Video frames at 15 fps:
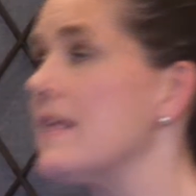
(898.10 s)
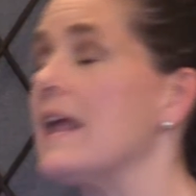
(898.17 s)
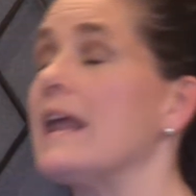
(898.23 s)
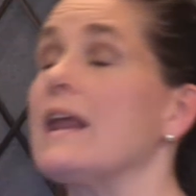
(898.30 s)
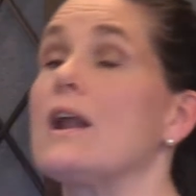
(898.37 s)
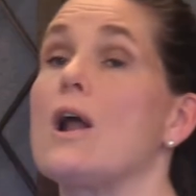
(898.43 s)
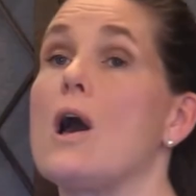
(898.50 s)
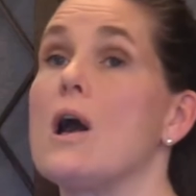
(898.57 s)
They
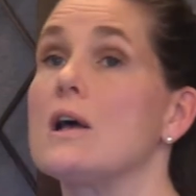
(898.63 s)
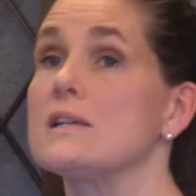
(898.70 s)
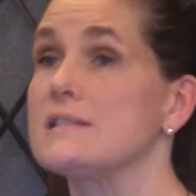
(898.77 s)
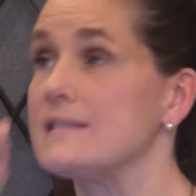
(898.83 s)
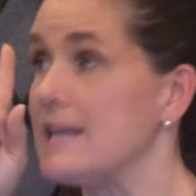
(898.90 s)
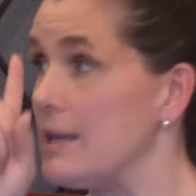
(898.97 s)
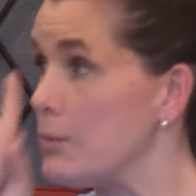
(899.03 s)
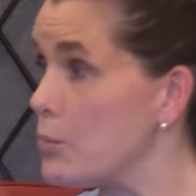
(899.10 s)
can all
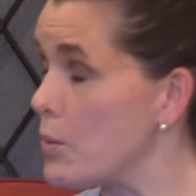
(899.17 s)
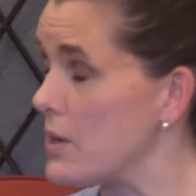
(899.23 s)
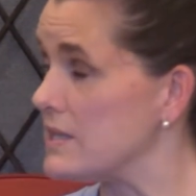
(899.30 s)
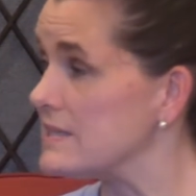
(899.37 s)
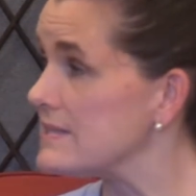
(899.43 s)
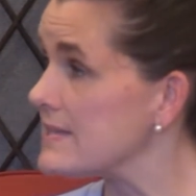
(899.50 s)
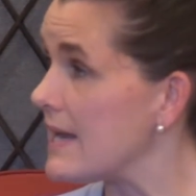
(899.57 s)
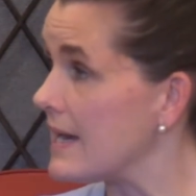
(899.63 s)
see
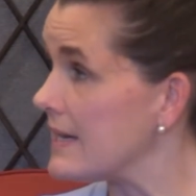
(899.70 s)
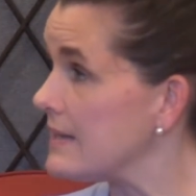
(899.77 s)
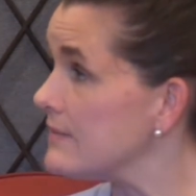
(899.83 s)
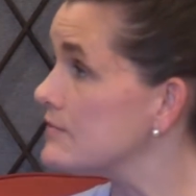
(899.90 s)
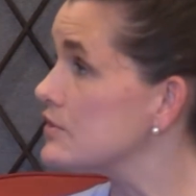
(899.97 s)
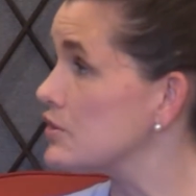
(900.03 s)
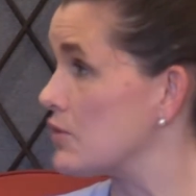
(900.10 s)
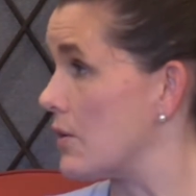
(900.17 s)
one sign
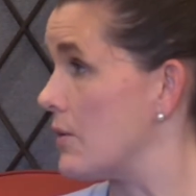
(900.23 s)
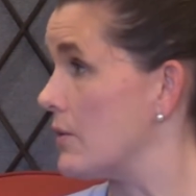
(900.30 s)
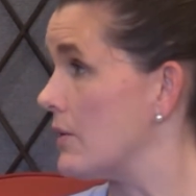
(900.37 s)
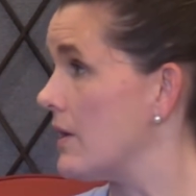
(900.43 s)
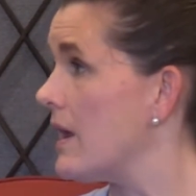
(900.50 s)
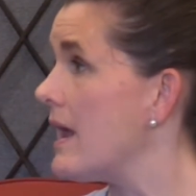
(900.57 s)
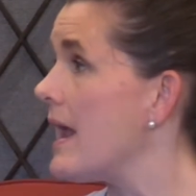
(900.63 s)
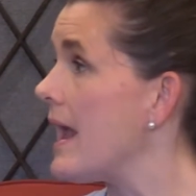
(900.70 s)
of stroke
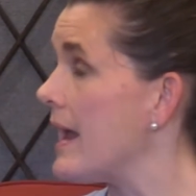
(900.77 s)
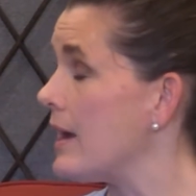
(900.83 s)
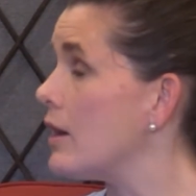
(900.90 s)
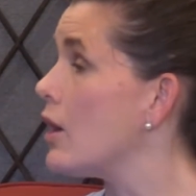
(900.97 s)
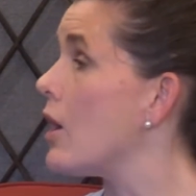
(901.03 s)
and